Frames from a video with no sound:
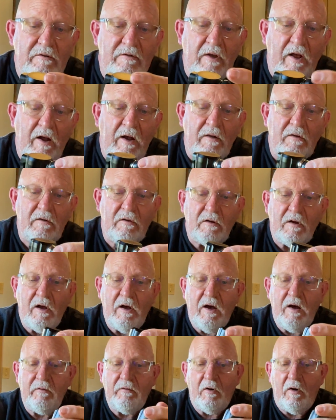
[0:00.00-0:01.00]
got a little
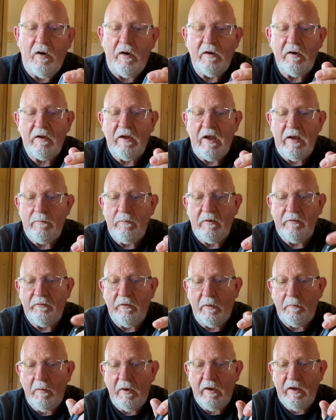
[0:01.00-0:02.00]
cover on it to keep you
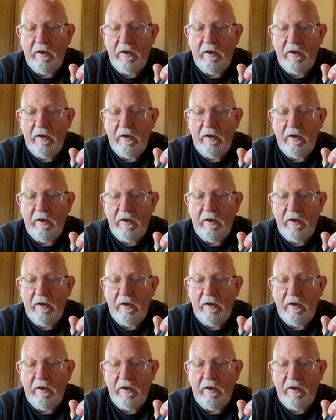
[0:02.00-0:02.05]
from